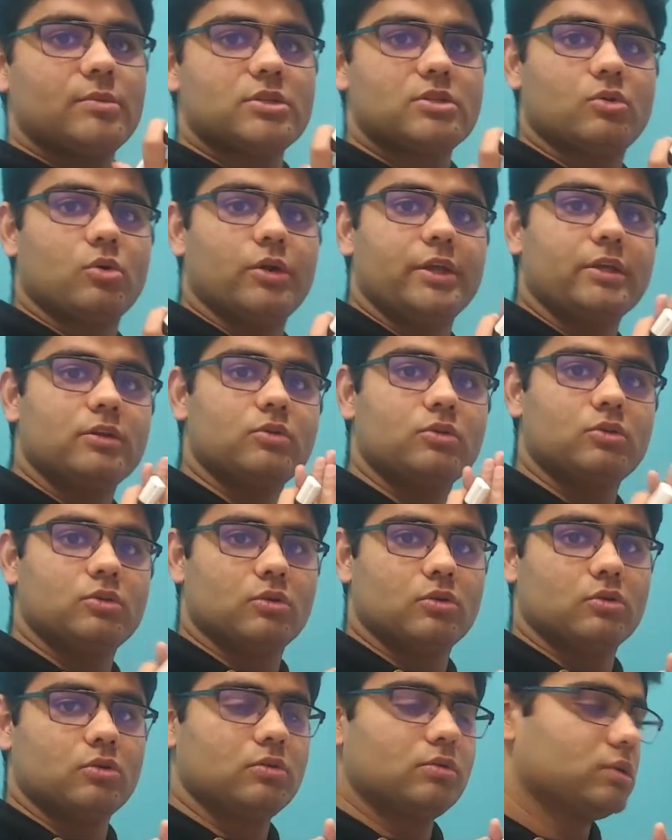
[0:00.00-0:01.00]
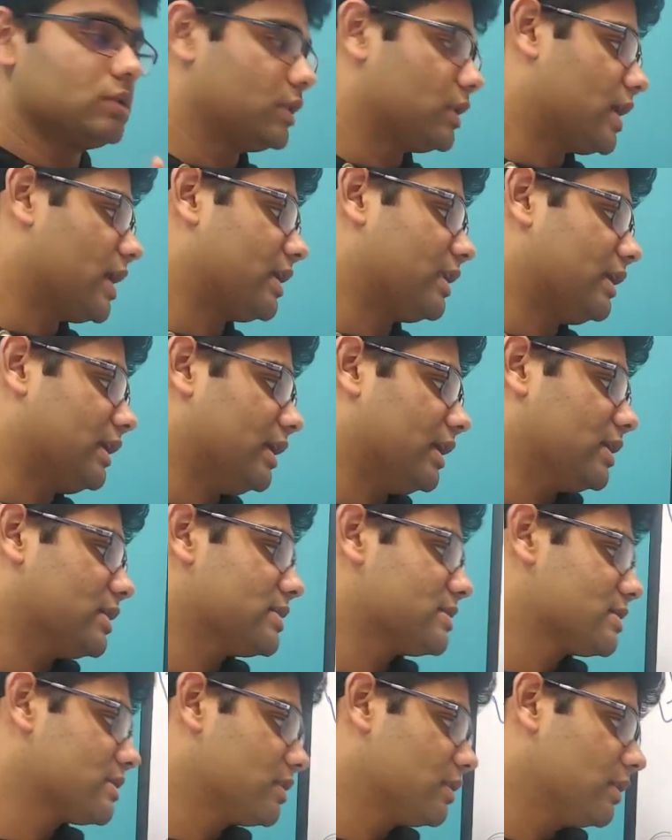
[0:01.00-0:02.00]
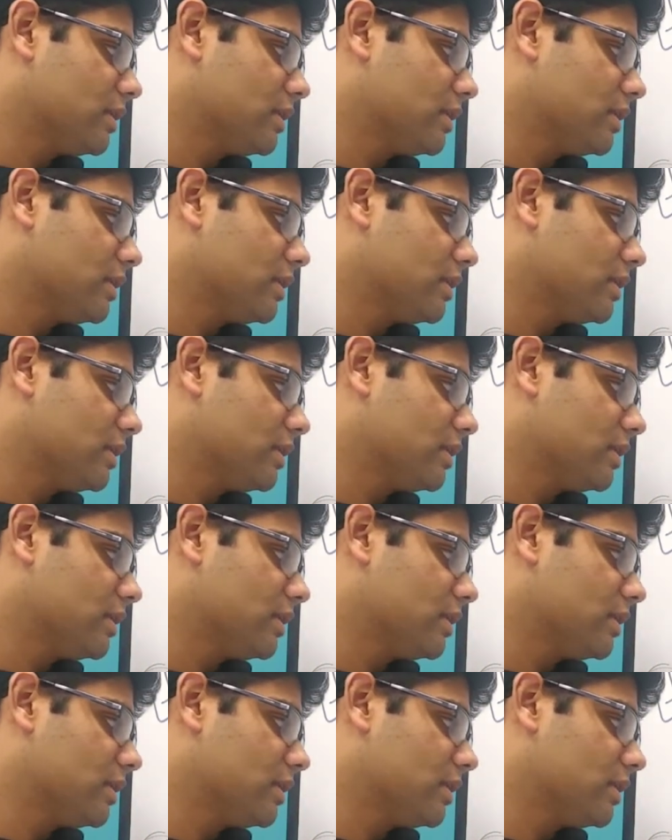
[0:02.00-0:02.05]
is going to know that yes,